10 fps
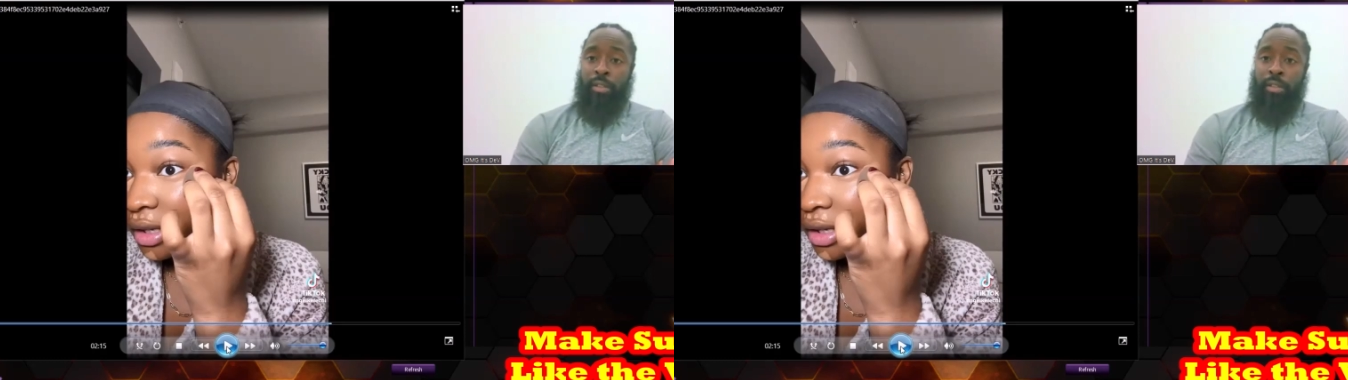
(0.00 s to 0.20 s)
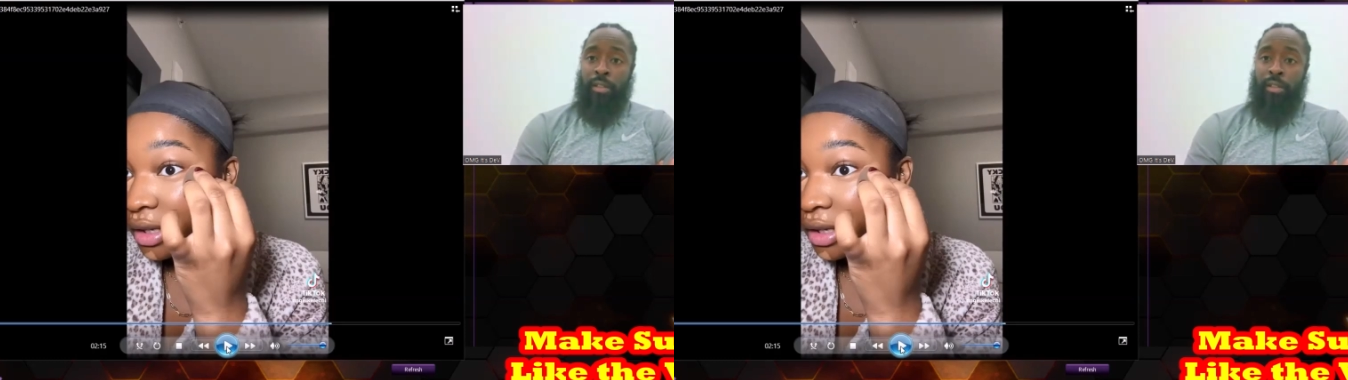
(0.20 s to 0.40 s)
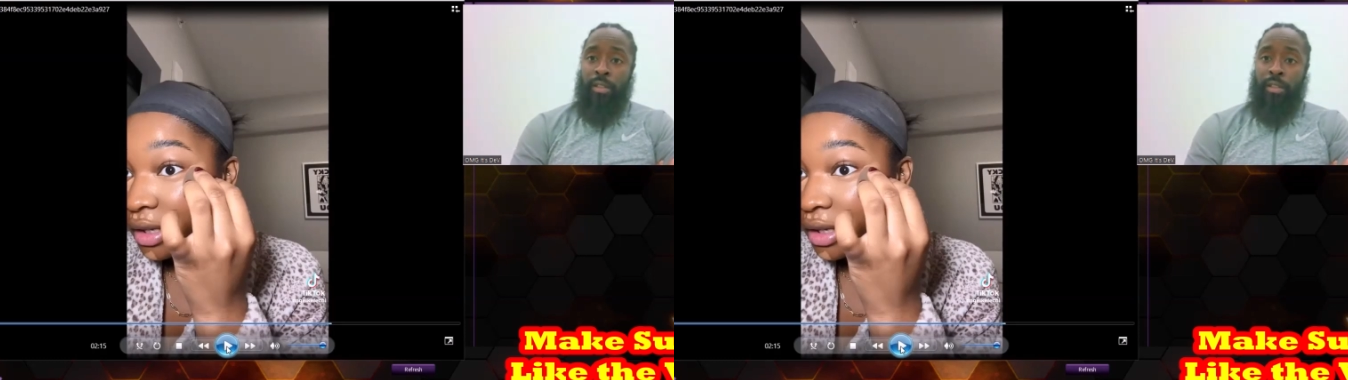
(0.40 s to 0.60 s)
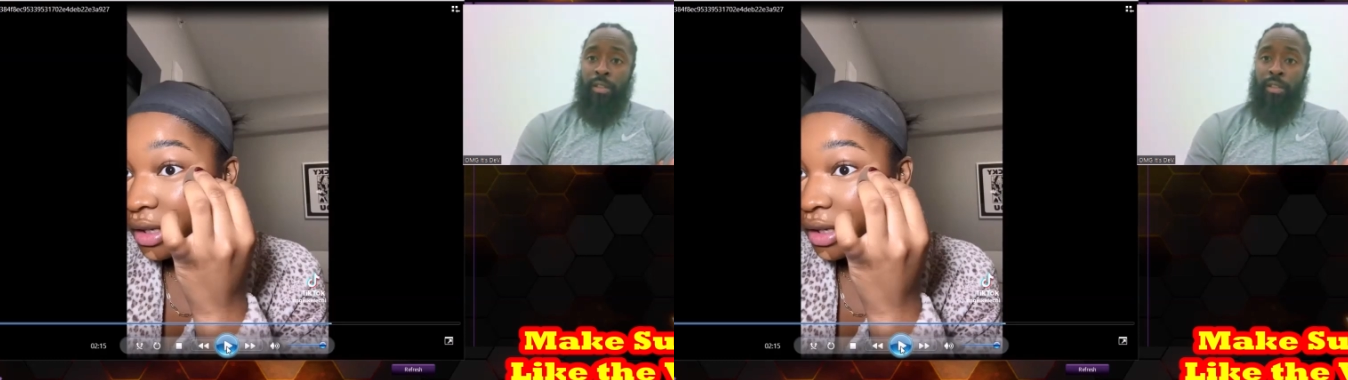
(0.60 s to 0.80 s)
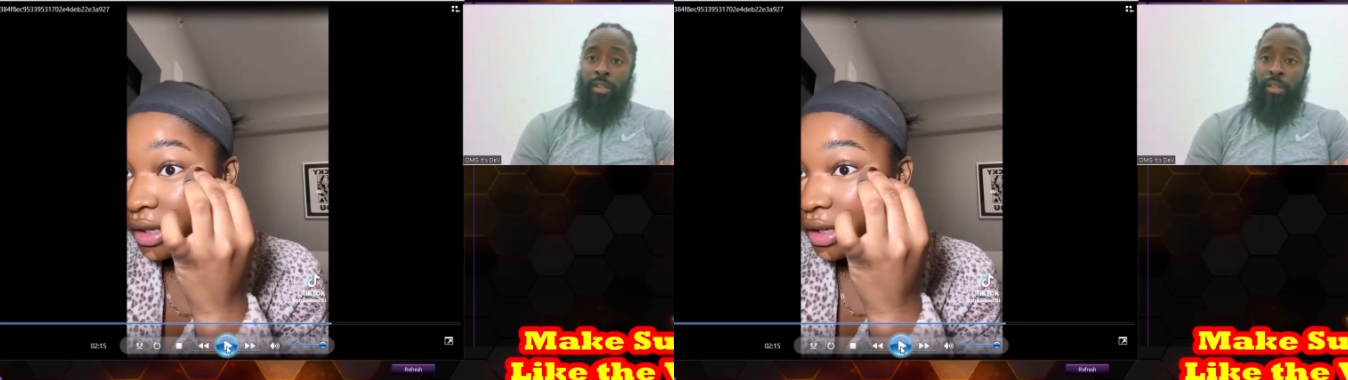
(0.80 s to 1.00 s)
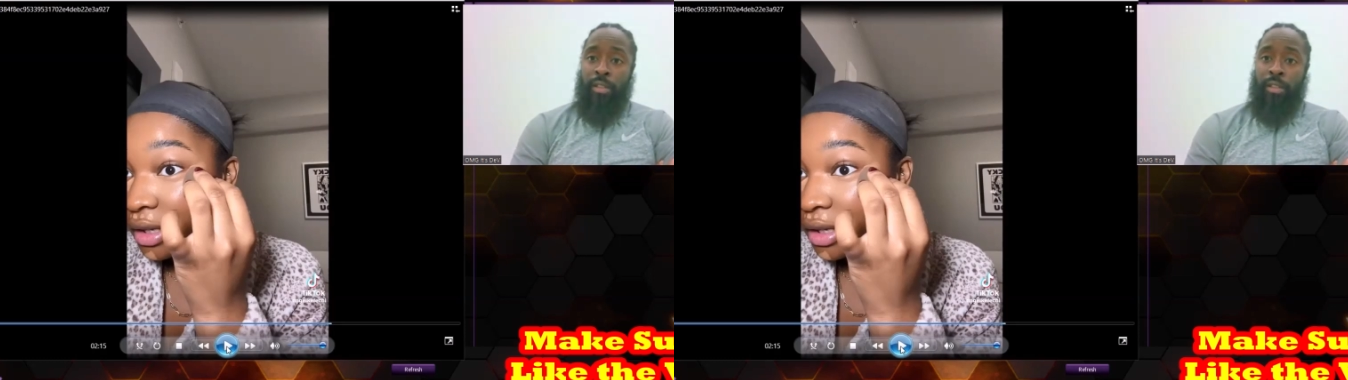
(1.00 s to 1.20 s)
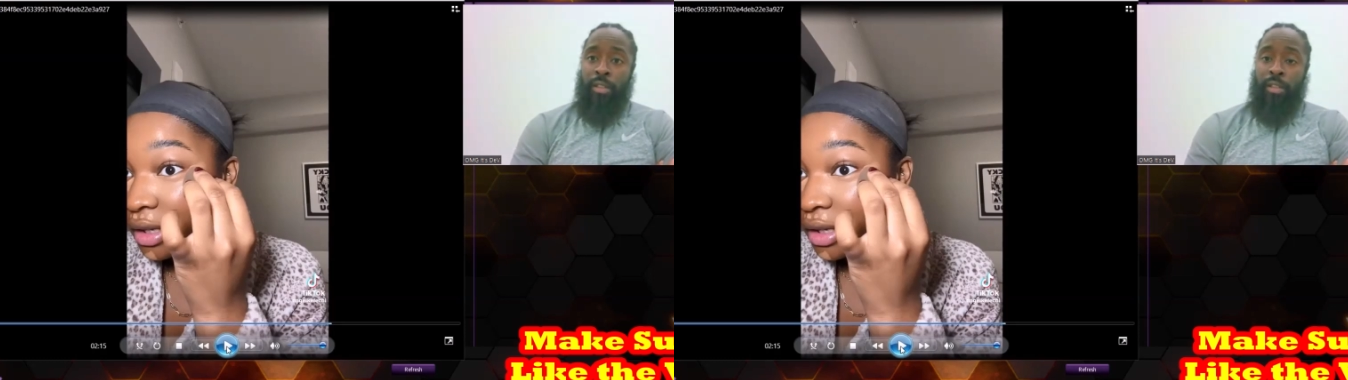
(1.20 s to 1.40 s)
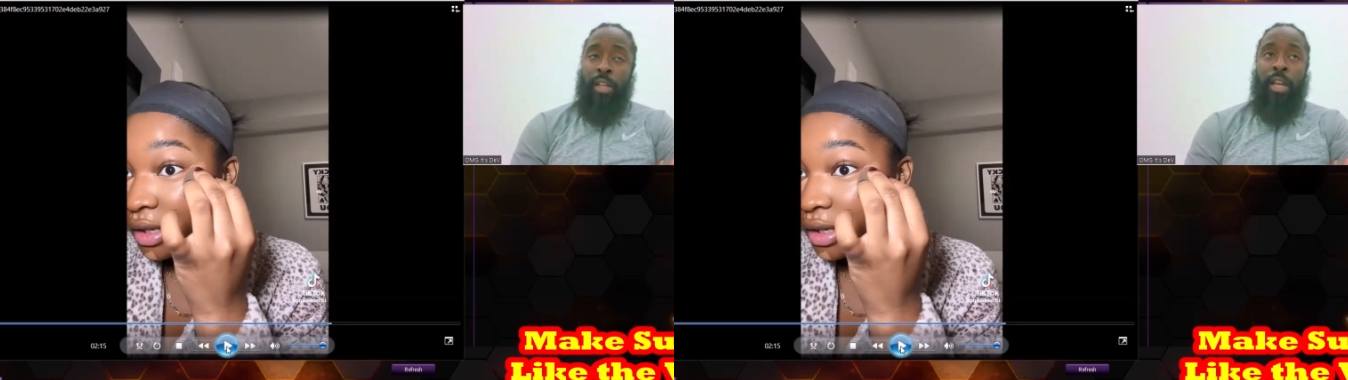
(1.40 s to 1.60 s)

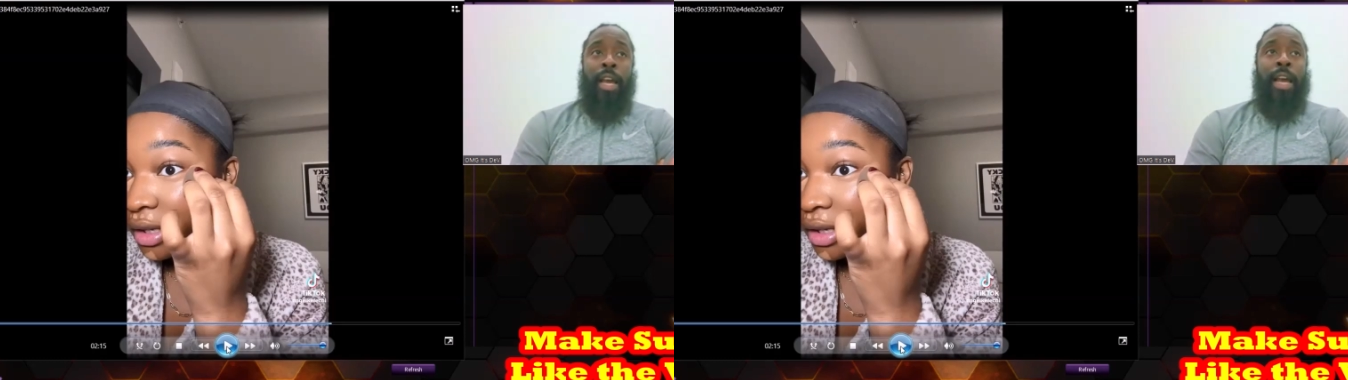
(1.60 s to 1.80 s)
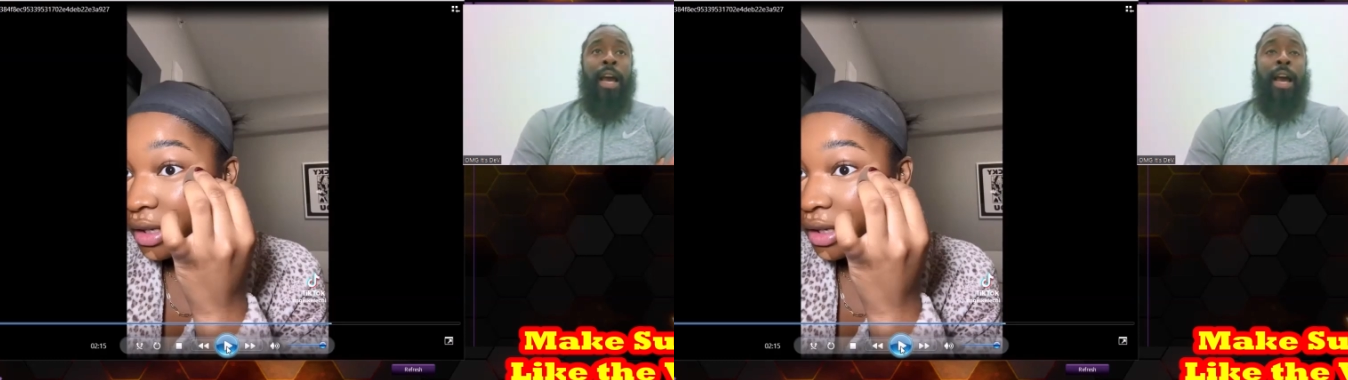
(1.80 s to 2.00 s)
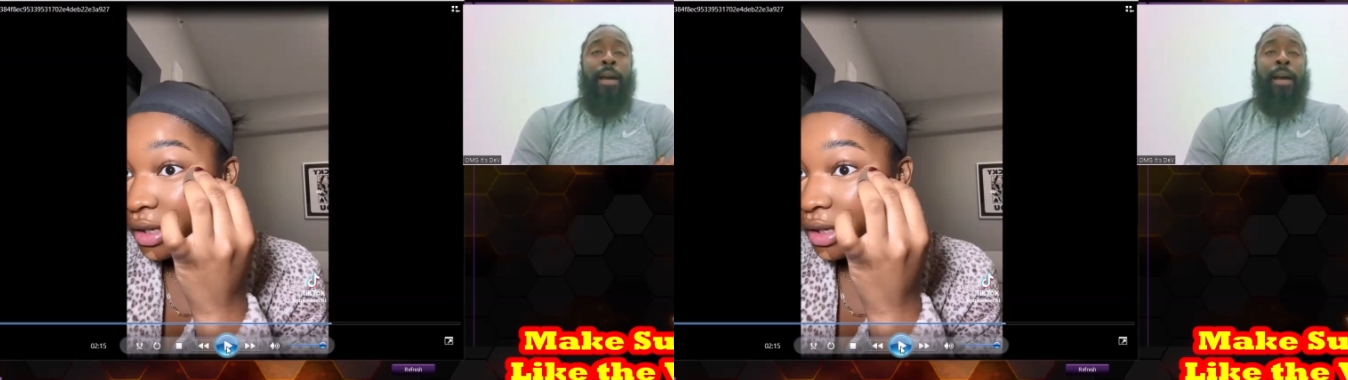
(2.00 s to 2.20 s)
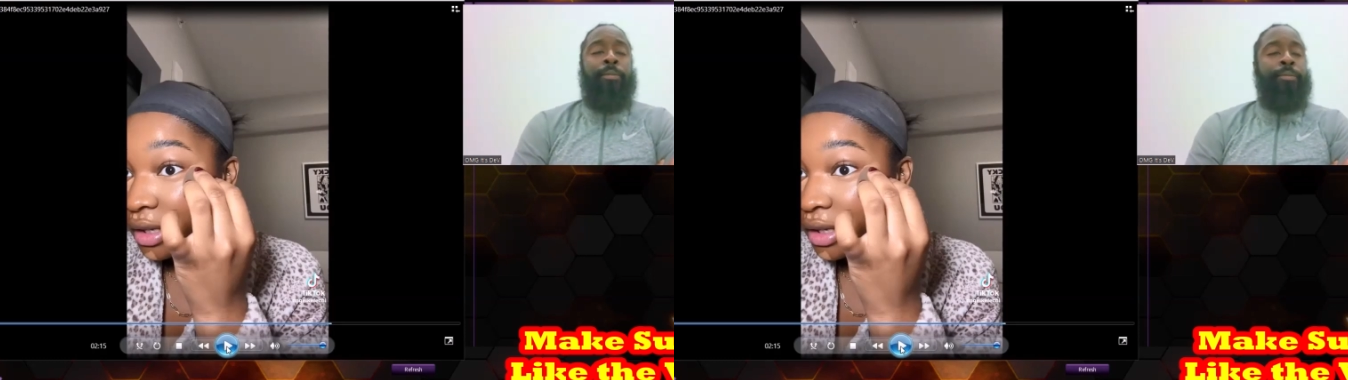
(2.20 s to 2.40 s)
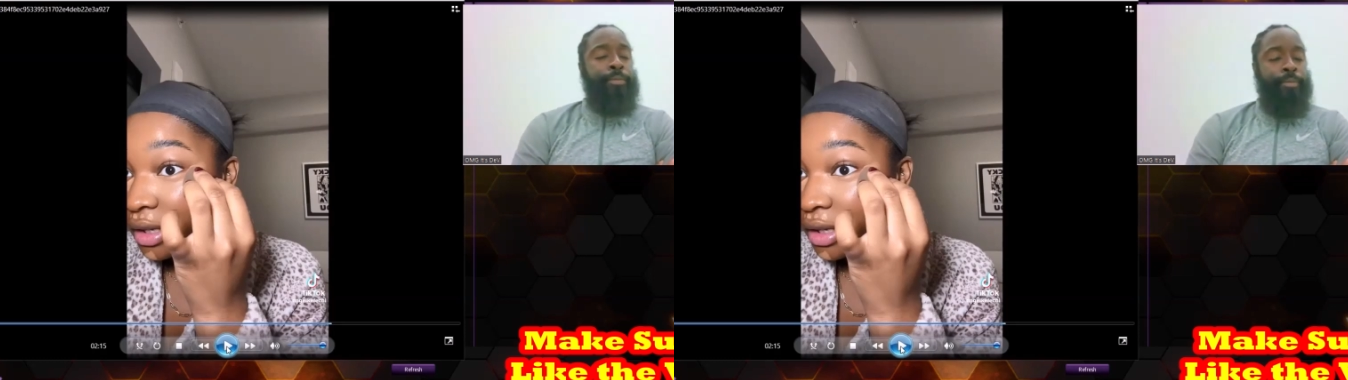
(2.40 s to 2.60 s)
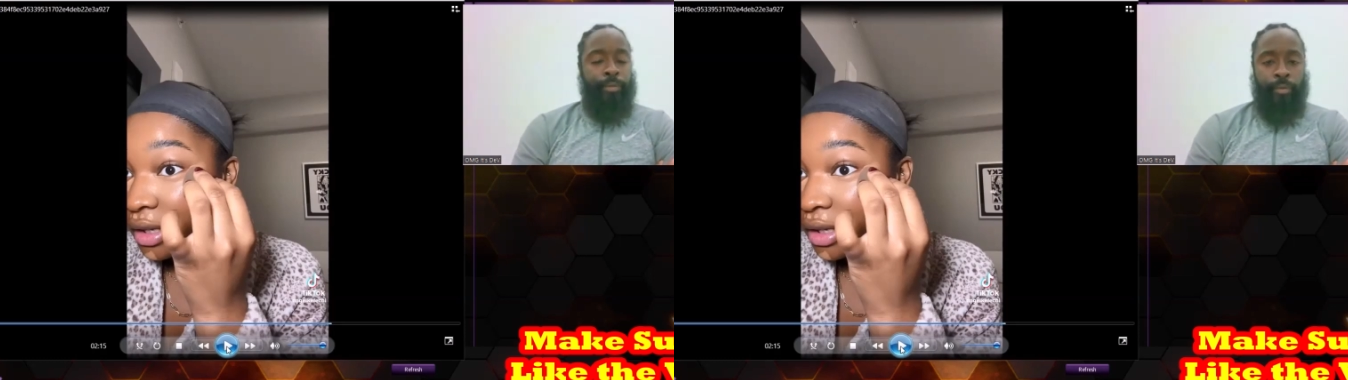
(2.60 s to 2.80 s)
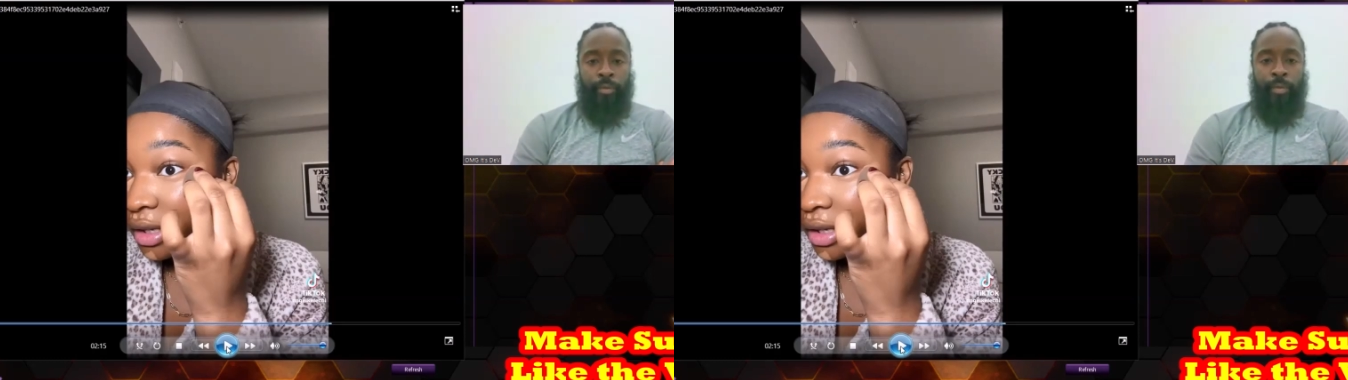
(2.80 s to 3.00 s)
Nobody speaks.